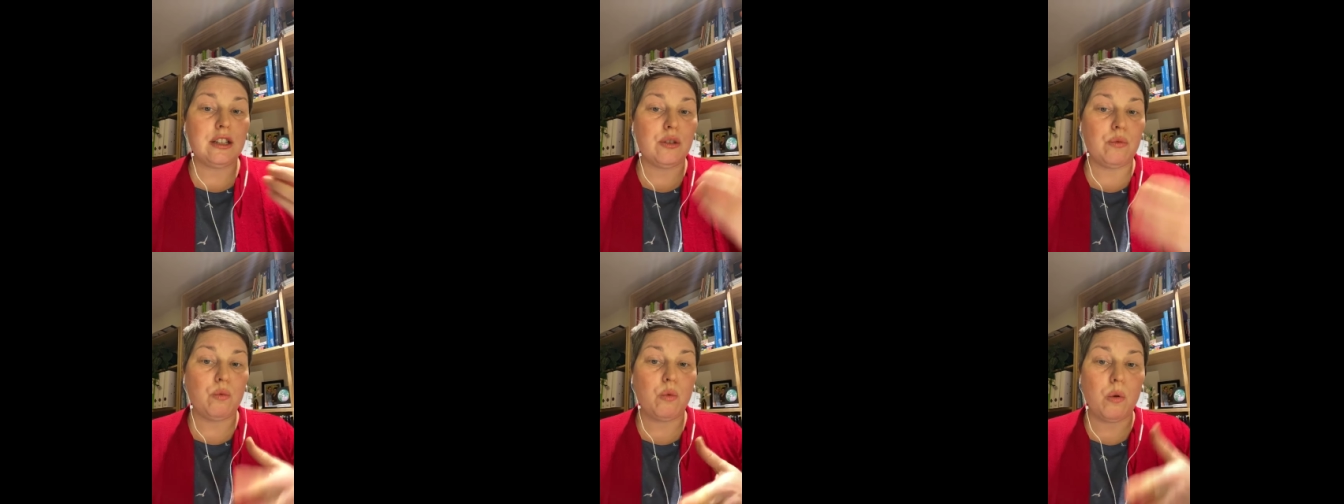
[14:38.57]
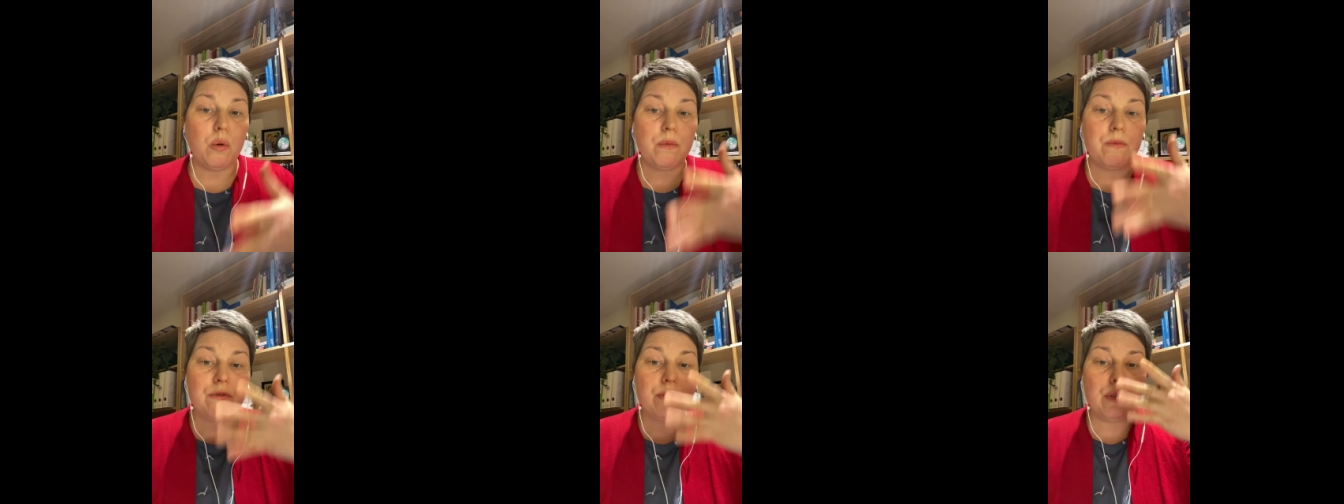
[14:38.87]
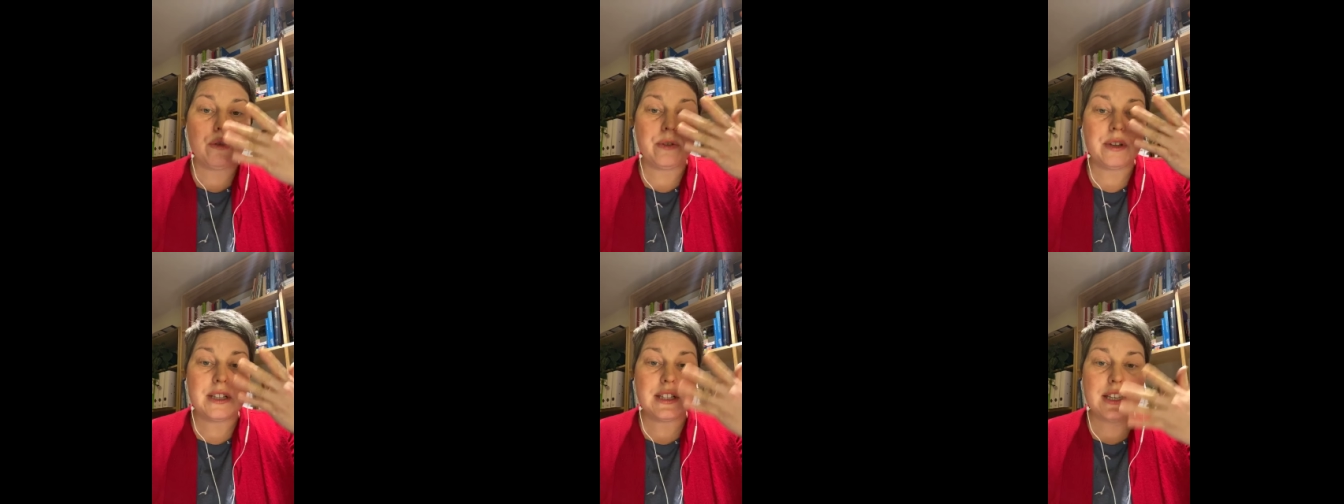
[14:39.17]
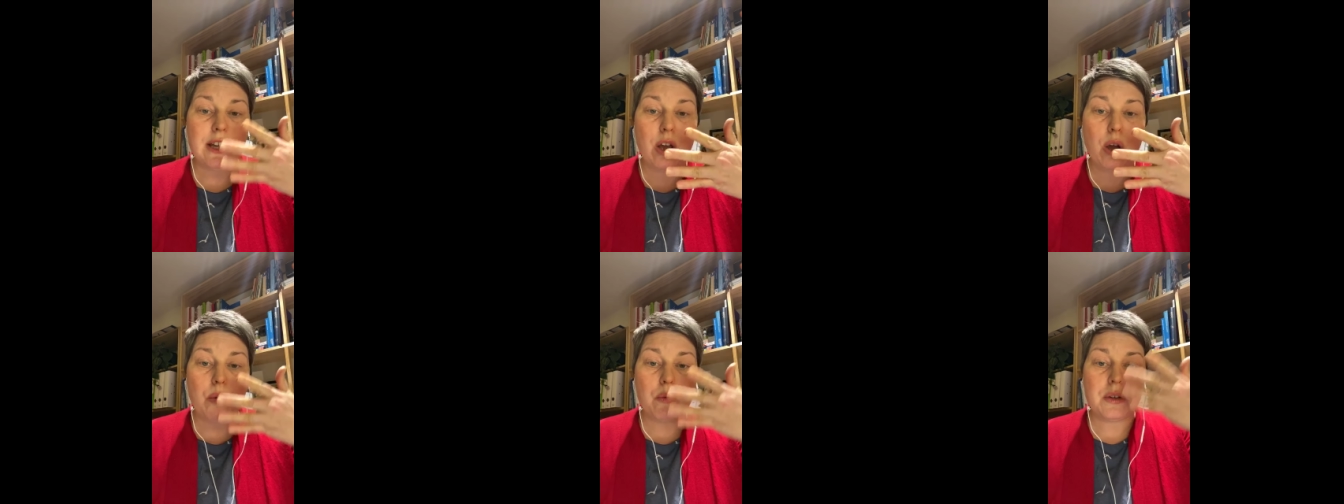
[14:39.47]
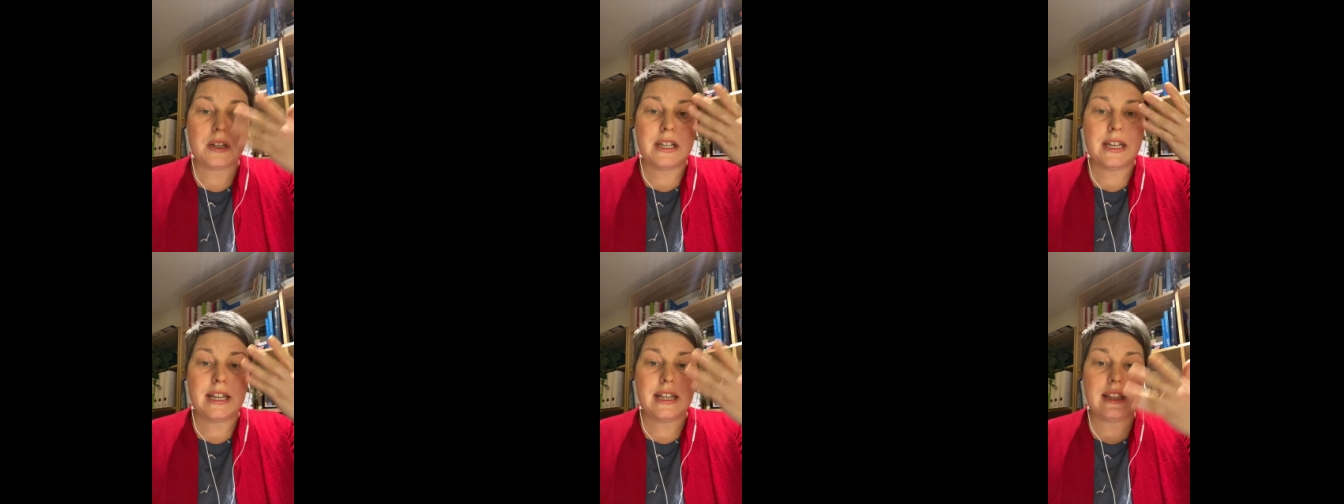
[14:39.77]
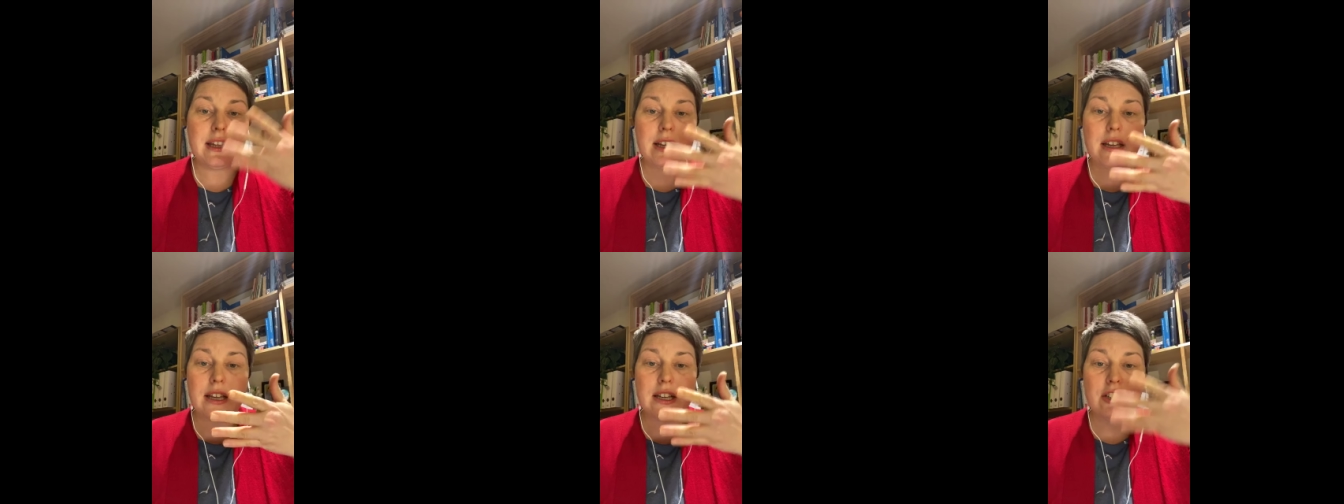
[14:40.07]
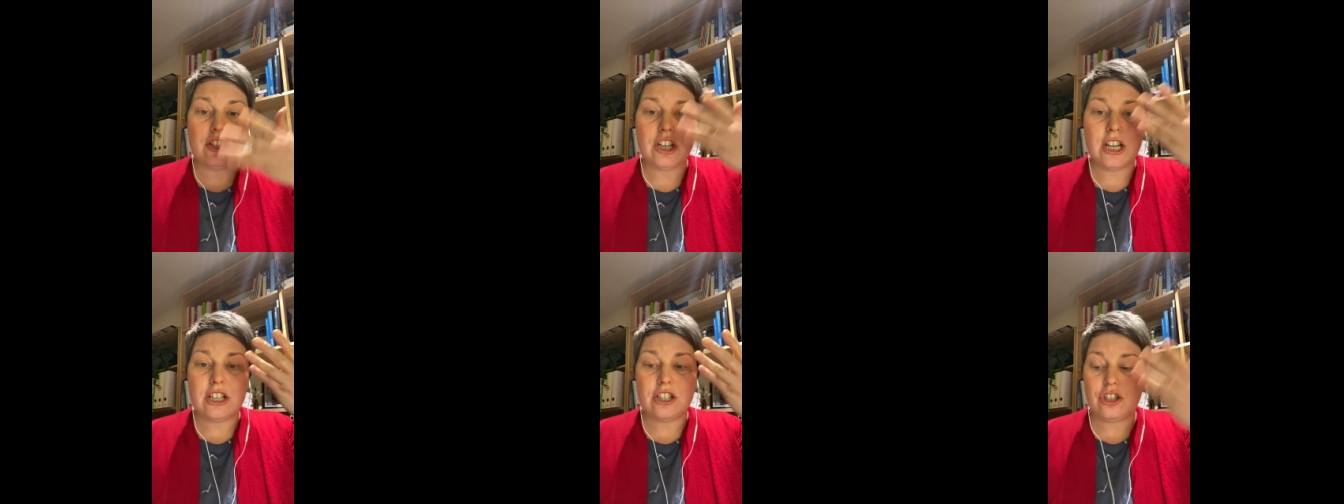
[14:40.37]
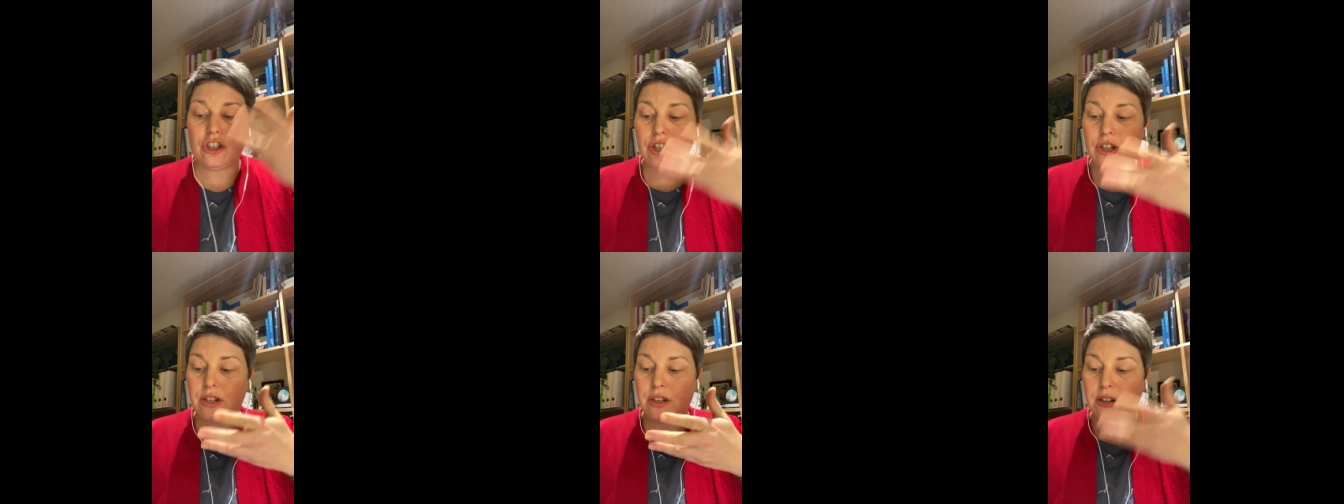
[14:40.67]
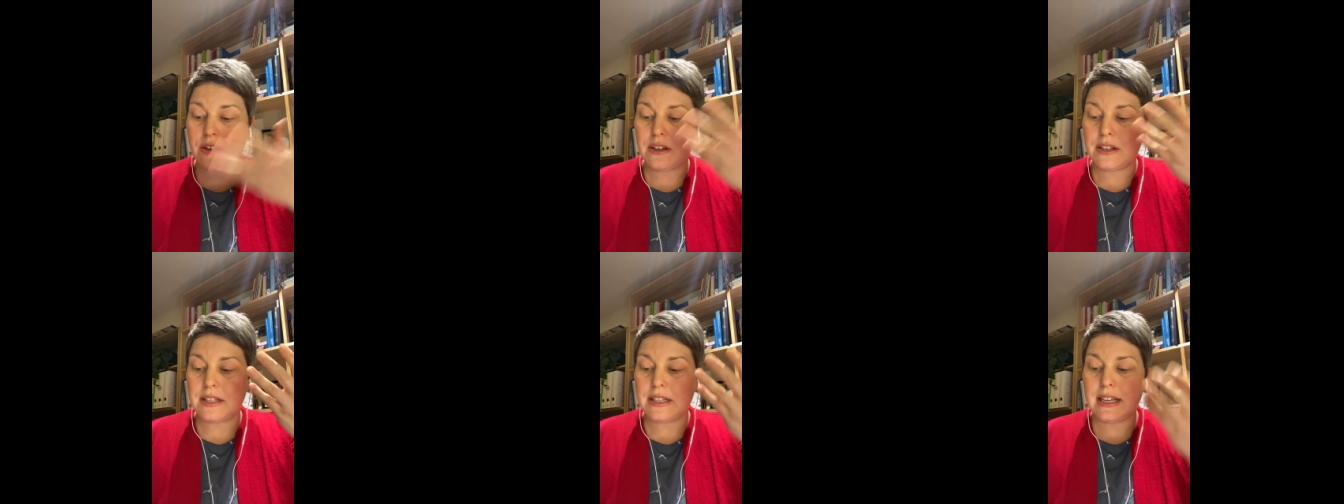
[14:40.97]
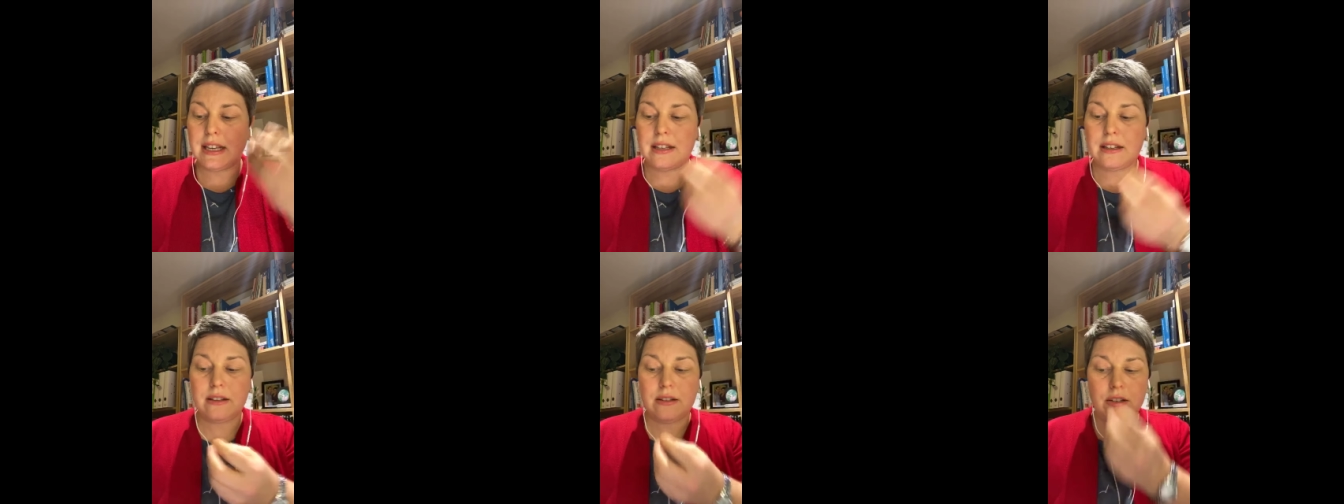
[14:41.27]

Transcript: The warm fluids help clear the congestion because they're,